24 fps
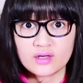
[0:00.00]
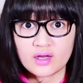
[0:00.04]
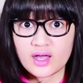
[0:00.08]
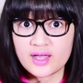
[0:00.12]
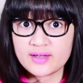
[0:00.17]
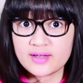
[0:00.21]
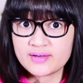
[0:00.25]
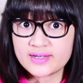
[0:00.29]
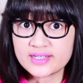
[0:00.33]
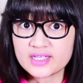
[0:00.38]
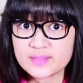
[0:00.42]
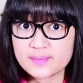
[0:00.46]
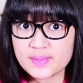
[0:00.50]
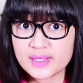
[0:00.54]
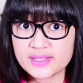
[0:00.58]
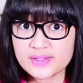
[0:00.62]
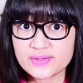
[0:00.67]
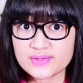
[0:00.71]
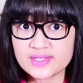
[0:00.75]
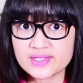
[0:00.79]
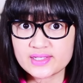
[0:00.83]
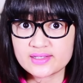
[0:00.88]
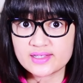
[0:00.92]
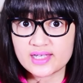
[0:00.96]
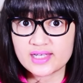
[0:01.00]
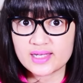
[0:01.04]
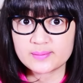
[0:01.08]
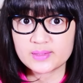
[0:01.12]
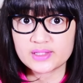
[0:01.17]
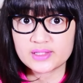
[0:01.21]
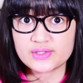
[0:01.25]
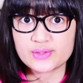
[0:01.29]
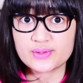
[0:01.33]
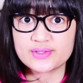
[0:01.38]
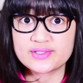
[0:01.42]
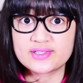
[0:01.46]
I recommend using a name
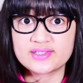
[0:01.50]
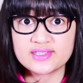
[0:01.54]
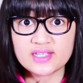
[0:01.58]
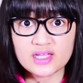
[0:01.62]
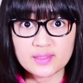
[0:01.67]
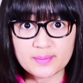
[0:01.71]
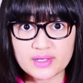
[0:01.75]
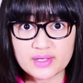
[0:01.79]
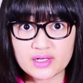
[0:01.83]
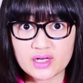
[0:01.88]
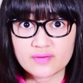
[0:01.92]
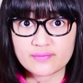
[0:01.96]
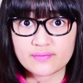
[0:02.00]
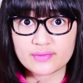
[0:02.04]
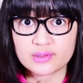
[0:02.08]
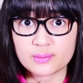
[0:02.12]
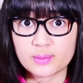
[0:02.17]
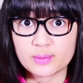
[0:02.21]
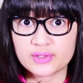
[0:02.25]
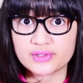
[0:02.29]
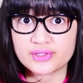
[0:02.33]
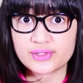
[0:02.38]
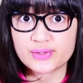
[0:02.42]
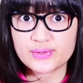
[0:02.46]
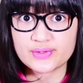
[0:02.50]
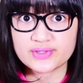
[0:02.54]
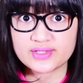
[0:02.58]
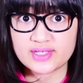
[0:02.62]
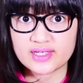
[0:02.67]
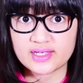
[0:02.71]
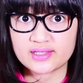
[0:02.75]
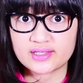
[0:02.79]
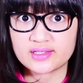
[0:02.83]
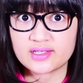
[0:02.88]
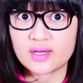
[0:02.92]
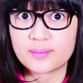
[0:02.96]
that you'll still be comfortable using
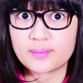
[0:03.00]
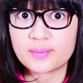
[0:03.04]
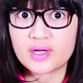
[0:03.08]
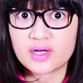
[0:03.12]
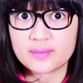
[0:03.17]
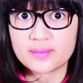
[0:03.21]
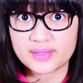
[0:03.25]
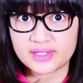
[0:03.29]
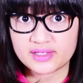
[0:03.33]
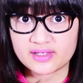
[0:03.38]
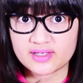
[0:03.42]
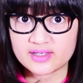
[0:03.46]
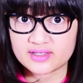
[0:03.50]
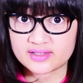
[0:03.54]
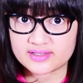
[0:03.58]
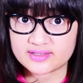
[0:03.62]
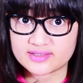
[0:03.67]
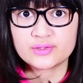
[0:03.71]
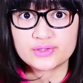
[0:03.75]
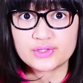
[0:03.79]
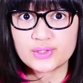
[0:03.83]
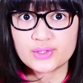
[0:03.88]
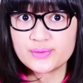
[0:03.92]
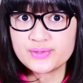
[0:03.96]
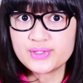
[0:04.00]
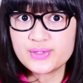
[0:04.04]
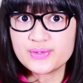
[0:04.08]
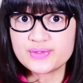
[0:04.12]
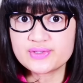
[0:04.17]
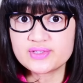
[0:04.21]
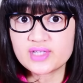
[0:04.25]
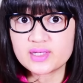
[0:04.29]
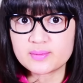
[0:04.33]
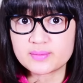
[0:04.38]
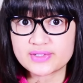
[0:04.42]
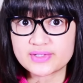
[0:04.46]
in the upcoming years. Don't
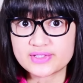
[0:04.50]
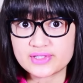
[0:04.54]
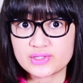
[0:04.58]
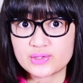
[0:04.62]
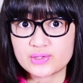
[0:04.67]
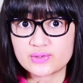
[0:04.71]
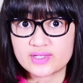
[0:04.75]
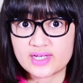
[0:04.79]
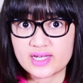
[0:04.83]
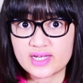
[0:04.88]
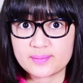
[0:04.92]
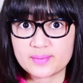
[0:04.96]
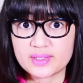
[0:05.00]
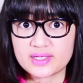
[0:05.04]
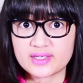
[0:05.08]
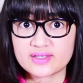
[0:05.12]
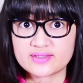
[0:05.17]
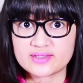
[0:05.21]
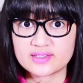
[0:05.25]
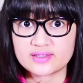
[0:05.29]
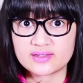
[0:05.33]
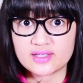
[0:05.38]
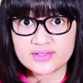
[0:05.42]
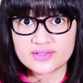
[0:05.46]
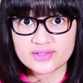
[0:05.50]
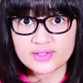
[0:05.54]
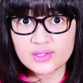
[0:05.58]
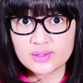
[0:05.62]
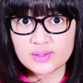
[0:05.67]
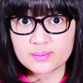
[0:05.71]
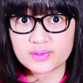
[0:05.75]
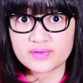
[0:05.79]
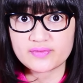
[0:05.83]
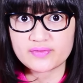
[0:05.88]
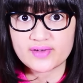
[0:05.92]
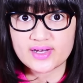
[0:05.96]
use numbers in your name because it doesn't
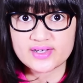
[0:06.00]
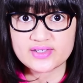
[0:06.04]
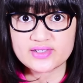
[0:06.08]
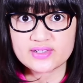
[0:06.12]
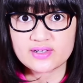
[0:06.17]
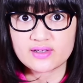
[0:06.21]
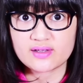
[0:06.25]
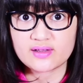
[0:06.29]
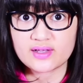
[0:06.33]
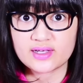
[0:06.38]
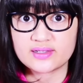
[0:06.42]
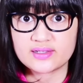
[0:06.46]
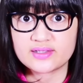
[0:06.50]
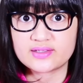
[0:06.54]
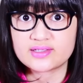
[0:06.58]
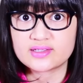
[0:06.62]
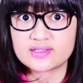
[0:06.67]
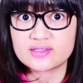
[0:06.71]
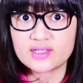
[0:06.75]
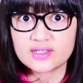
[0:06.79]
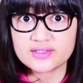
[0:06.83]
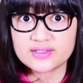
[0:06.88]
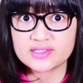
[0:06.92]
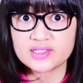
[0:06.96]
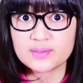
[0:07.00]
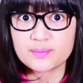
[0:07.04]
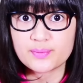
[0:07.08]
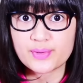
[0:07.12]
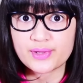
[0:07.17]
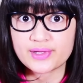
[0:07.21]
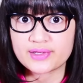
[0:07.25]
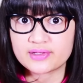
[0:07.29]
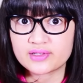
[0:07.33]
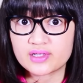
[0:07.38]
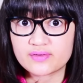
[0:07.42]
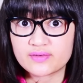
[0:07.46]
look professional and it's not
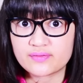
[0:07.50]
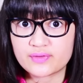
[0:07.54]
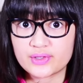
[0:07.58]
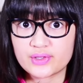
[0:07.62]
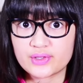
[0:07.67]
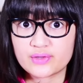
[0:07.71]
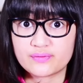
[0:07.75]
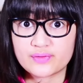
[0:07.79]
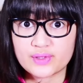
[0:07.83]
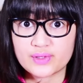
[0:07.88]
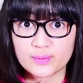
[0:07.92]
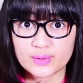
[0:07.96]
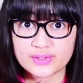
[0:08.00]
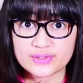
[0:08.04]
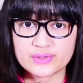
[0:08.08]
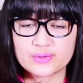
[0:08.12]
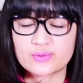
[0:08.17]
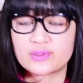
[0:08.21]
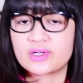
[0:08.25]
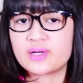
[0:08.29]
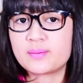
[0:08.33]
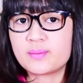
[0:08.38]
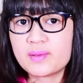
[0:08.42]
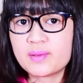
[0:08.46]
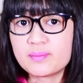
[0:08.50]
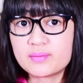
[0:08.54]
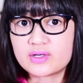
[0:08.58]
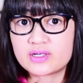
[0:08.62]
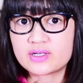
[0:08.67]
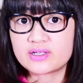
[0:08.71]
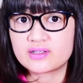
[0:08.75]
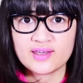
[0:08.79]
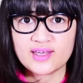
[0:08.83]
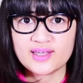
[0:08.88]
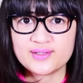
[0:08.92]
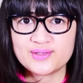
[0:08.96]
simple enough for your viewers to
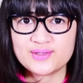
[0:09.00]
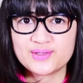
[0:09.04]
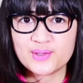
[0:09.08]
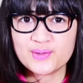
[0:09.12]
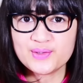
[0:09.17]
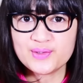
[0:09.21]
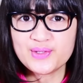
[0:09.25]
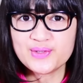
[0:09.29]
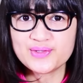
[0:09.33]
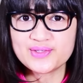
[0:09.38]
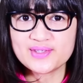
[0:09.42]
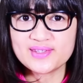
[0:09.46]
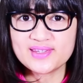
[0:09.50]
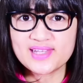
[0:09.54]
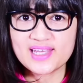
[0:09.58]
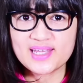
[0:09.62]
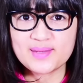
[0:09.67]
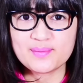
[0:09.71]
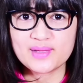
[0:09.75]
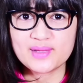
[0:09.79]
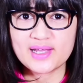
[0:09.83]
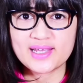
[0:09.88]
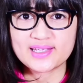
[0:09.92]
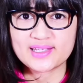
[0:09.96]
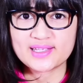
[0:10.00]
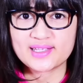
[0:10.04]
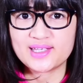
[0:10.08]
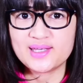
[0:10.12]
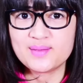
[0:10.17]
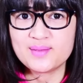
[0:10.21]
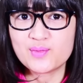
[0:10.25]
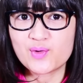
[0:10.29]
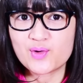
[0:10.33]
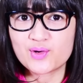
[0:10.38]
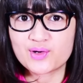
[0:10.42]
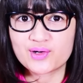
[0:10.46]
remember. And don't use a name like
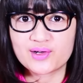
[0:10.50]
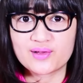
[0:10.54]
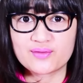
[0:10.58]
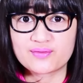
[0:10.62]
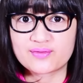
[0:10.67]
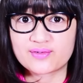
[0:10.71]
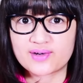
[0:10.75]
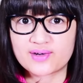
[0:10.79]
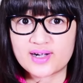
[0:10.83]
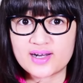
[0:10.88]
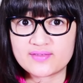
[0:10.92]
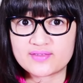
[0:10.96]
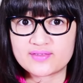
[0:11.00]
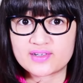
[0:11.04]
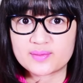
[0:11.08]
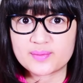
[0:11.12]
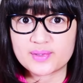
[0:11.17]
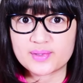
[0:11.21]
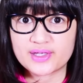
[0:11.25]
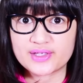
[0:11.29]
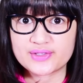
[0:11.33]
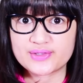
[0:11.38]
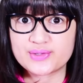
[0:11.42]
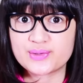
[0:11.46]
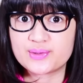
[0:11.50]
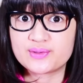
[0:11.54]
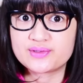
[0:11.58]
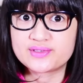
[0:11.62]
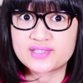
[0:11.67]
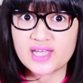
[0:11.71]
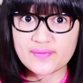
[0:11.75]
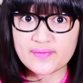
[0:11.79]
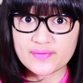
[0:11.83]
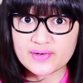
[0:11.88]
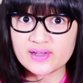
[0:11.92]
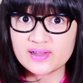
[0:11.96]
Emo Girl Forever because you'll
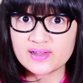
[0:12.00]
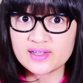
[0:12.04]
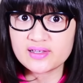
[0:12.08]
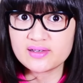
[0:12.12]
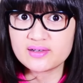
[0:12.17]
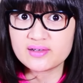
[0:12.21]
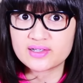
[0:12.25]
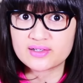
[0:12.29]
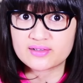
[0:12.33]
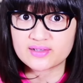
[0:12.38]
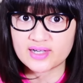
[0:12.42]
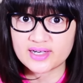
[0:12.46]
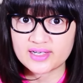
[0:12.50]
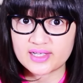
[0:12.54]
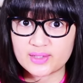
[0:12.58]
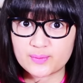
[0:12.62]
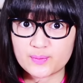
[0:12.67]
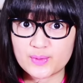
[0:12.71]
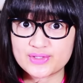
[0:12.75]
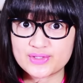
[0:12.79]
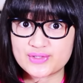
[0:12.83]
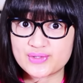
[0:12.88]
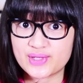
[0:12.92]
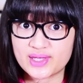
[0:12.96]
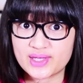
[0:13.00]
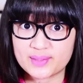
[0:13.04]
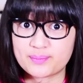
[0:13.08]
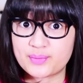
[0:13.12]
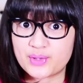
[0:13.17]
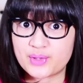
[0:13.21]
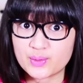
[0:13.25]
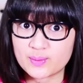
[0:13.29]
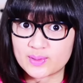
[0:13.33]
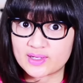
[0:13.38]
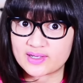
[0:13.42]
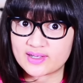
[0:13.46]
definitely regret it once you hit
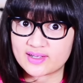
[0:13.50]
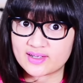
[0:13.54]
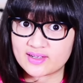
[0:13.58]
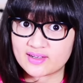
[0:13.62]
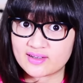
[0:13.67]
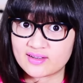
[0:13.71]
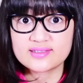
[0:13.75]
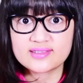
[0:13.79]
puberty.